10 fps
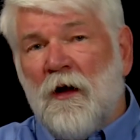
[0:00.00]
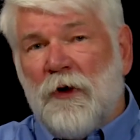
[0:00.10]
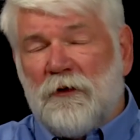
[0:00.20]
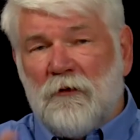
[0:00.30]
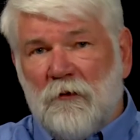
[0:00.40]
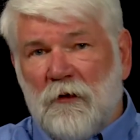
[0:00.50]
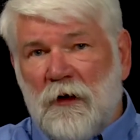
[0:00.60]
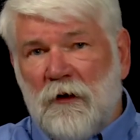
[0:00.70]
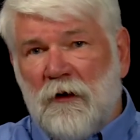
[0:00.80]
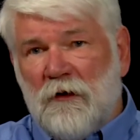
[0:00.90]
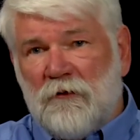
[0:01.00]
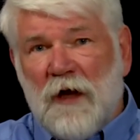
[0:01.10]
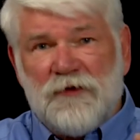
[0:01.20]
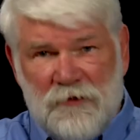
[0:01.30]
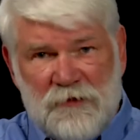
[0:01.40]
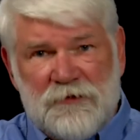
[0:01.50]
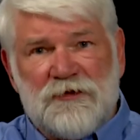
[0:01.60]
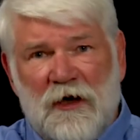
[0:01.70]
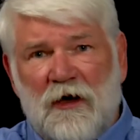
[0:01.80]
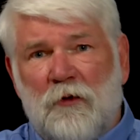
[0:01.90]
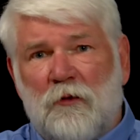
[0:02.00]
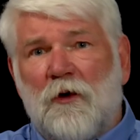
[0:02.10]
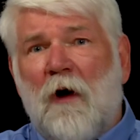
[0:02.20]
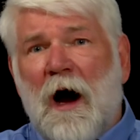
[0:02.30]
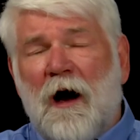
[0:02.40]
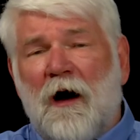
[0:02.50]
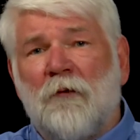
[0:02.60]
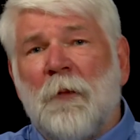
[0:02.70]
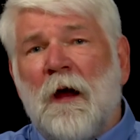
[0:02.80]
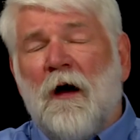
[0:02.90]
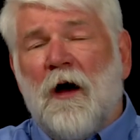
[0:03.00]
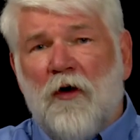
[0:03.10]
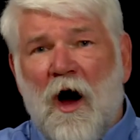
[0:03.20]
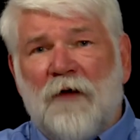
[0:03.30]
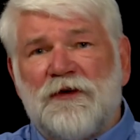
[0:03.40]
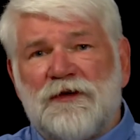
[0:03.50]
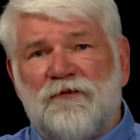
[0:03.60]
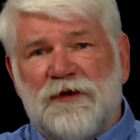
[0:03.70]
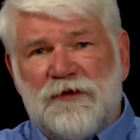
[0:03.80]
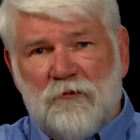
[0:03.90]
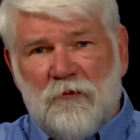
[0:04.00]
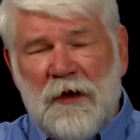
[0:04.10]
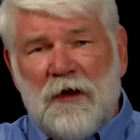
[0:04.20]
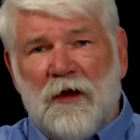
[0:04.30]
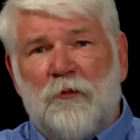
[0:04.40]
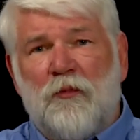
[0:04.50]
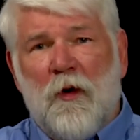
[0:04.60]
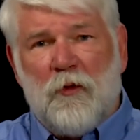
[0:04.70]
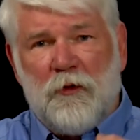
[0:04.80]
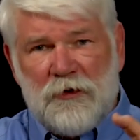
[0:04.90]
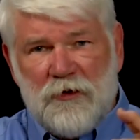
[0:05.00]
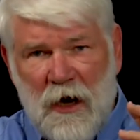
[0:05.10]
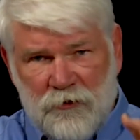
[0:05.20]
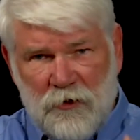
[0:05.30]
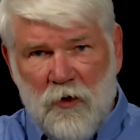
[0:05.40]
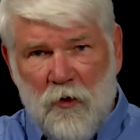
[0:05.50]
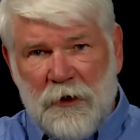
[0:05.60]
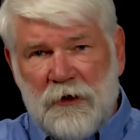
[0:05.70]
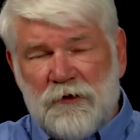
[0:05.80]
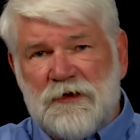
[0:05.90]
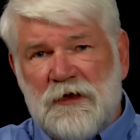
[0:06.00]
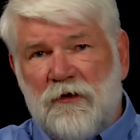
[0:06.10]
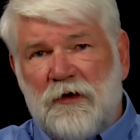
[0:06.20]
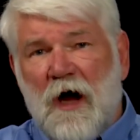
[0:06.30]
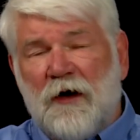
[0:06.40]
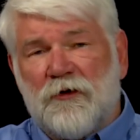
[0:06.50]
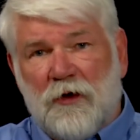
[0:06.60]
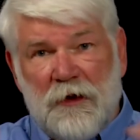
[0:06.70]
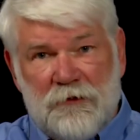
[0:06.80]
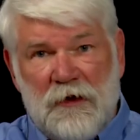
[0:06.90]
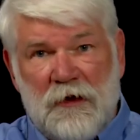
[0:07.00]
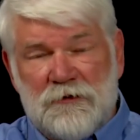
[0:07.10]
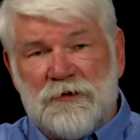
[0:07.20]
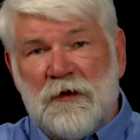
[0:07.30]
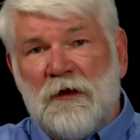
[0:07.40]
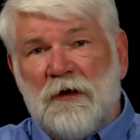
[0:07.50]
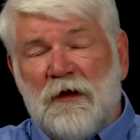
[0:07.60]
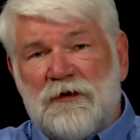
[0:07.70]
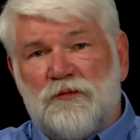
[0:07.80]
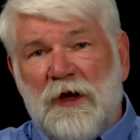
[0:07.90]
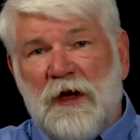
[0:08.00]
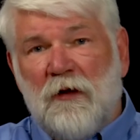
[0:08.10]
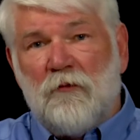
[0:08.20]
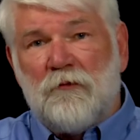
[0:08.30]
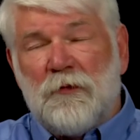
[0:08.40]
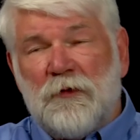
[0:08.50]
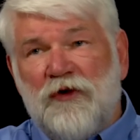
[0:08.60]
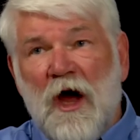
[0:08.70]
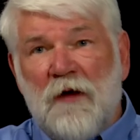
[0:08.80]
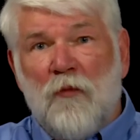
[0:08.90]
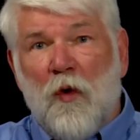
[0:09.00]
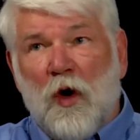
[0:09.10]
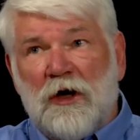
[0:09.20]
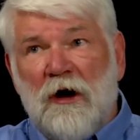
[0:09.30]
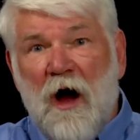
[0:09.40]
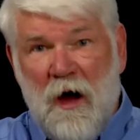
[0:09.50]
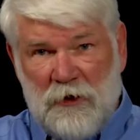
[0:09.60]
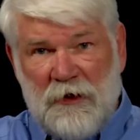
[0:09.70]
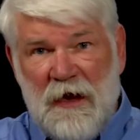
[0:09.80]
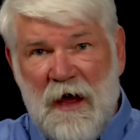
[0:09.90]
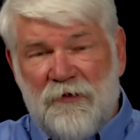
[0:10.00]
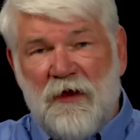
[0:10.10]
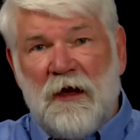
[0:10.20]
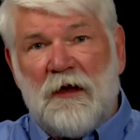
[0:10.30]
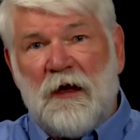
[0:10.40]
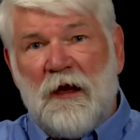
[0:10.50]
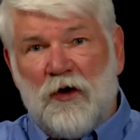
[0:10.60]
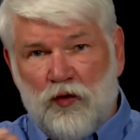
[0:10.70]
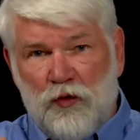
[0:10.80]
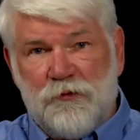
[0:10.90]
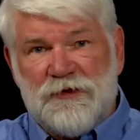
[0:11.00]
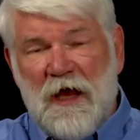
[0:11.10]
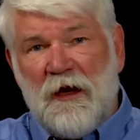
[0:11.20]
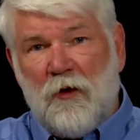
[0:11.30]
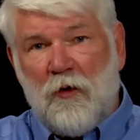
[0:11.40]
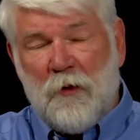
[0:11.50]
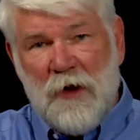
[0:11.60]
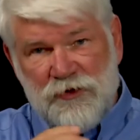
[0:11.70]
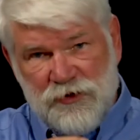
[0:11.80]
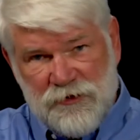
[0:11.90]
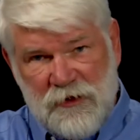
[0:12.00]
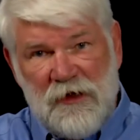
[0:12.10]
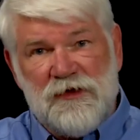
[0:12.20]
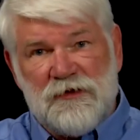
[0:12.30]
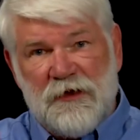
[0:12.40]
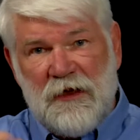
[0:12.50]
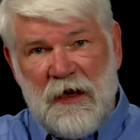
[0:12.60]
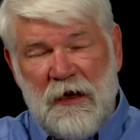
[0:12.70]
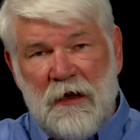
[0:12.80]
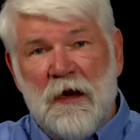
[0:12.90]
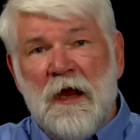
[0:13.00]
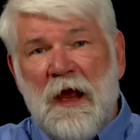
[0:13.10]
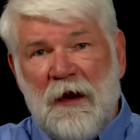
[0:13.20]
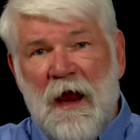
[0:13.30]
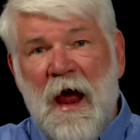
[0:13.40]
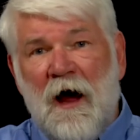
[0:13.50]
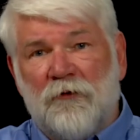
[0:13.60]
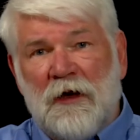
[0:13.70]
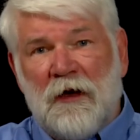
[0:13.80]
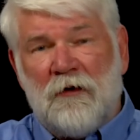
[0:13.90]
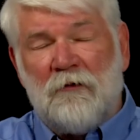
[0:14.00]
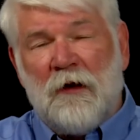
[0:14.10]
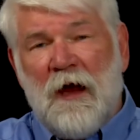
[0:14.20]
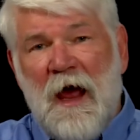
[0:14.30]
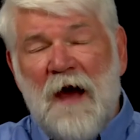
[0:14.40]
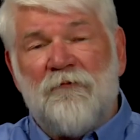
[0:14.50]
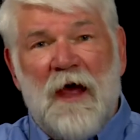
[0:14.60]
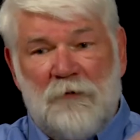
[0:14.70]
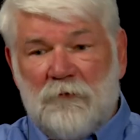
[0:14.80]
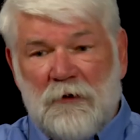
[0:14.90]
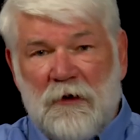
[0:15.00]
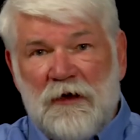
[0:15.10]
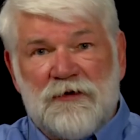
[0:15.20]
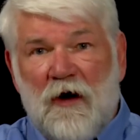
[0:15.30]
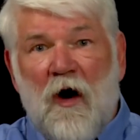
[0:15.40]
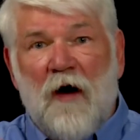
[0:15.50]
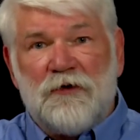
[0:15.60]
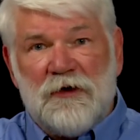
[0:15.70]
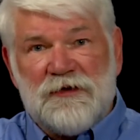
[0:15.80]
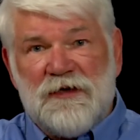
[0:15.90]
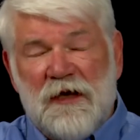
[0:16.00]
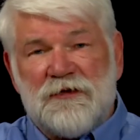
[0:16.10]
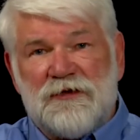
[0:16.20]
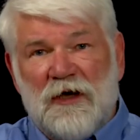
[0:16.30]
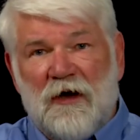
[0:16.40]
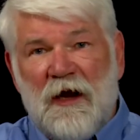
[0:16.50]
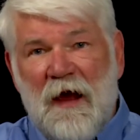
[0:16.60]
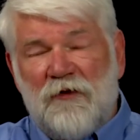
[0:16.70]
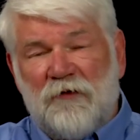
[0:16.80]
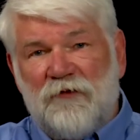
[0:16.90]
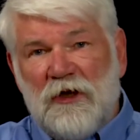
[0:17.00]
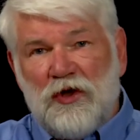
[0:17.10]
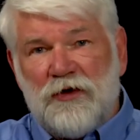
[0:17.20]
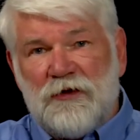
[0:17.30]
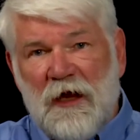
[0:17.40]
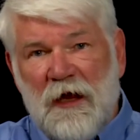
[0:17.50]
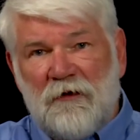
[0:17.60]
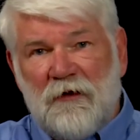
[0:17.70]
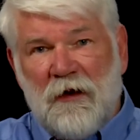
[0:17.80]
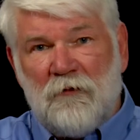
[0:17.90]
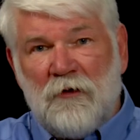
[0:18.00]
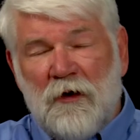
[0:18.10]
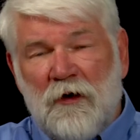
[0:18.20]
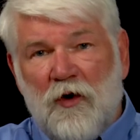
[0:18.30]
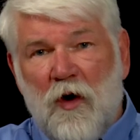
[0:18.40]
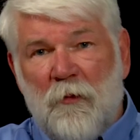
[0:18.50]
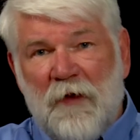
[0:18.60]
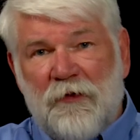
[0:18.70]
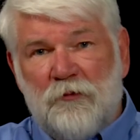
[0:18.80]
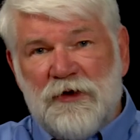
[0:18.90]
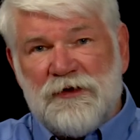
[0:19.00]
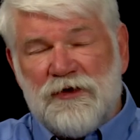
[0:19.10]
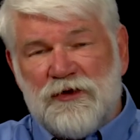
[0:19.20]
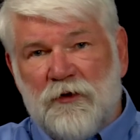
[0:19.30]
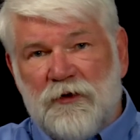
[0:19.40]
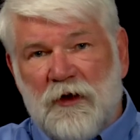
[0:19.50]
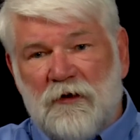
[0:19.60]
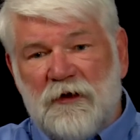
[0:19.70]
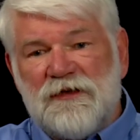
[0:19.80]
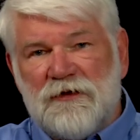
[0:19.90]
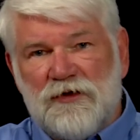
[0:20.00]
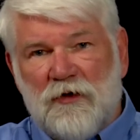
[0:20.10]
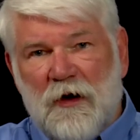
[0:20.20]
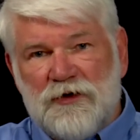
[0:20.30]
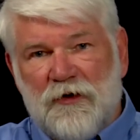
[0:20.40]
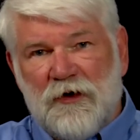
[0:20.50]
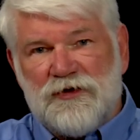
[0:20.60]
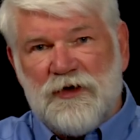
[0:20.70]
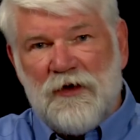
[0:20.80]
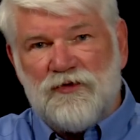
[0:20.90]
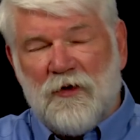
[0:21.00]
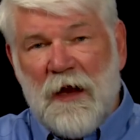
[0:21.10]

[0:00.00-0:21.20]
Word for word: But it doesn't necessarily require an office visit, making an appointment with a doctor, and going in and seeing the doctor. It, it's it's being done more commonly, I think, in a group setting where patients can easily get in and out and have that as often as necessary, have their feet looked at, and go about their business with the least disruption of their schedule.